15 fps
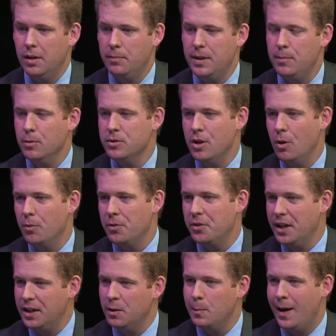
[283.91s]
People don't
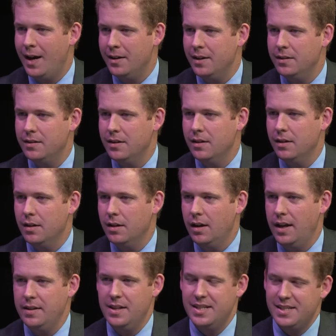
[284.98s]
think about it
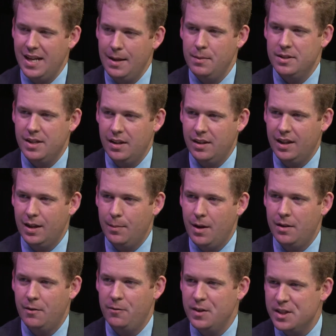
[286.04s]
the same as they think
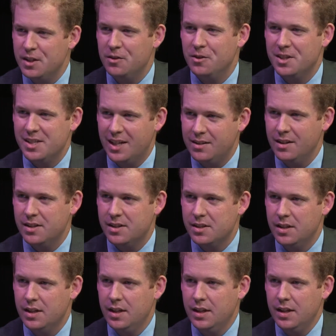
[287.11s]
about a physical sickness.
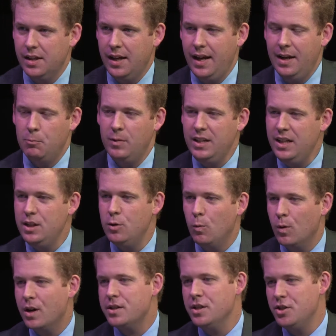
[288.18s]
And we need to
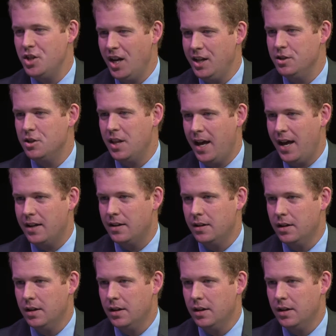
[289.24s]
work to change that.